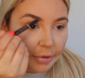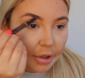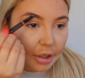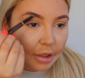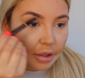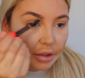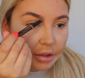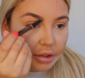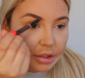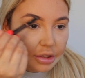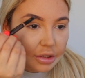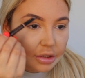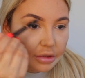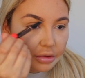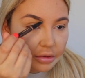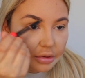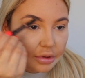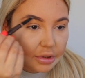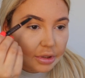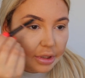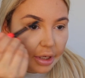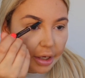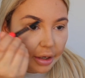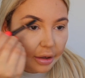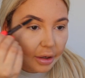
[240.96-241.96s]
and it just
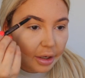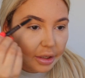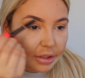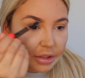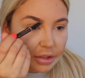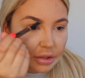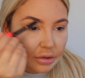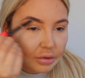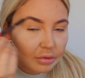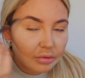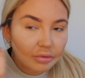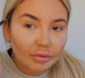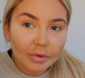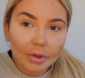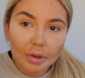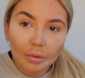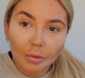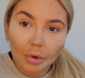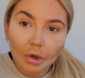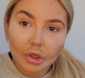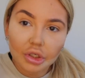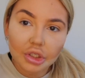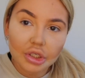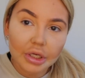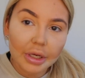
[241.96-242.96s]
looks like I just look really
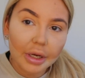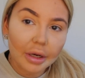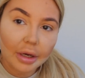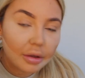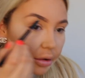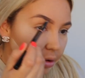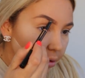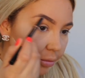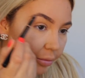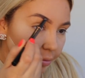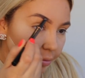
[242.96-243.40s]
washed out.